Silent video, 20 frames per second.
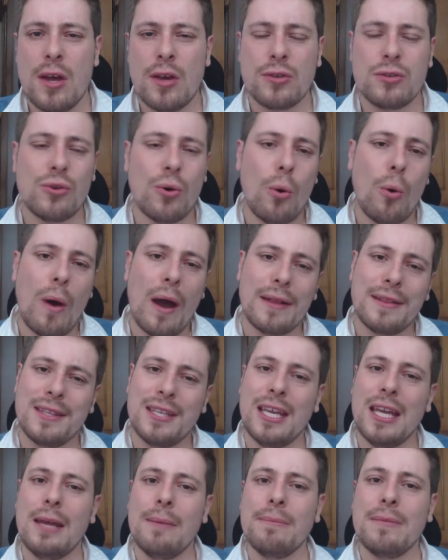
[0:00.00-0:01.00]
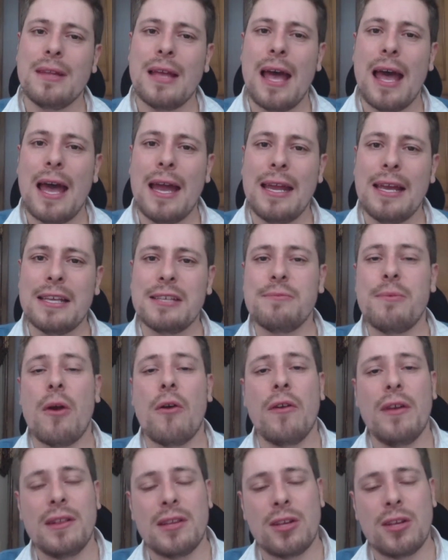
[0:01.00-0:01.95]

So a team that is very